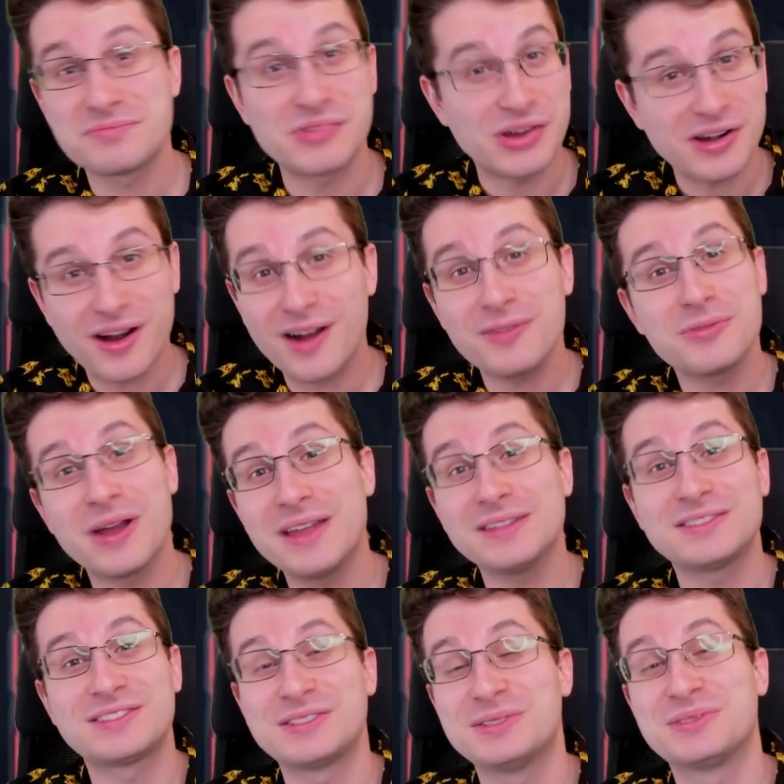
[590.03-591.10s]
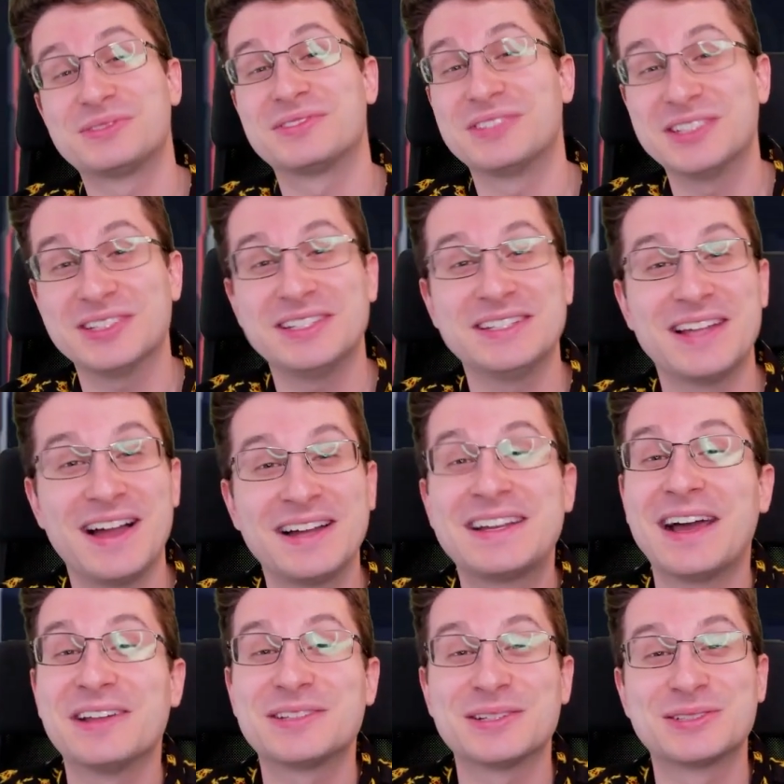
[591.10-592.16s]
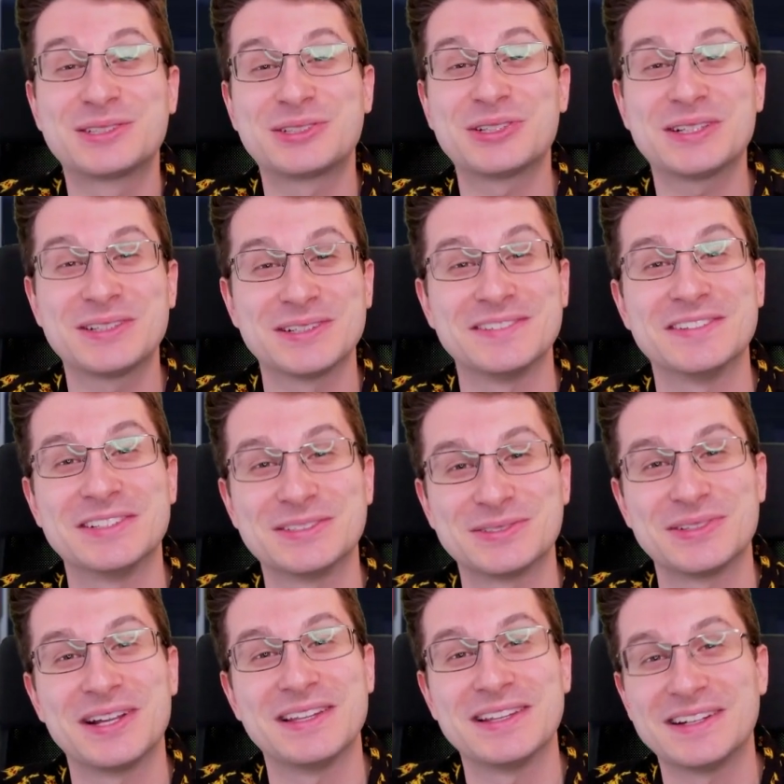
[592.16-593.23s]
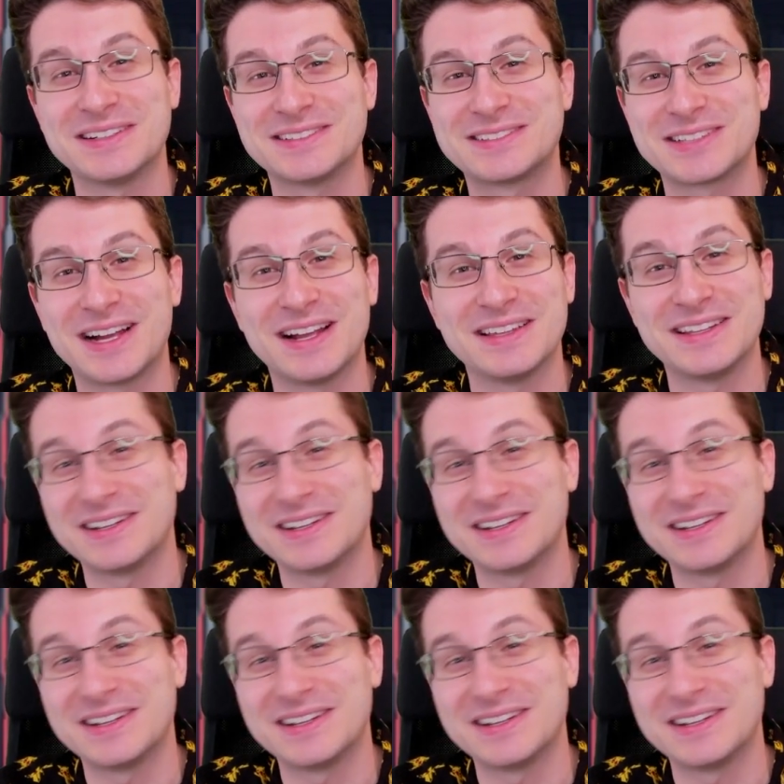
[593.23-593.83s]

There are ways to really knock out those Trick Roomers when they're trying.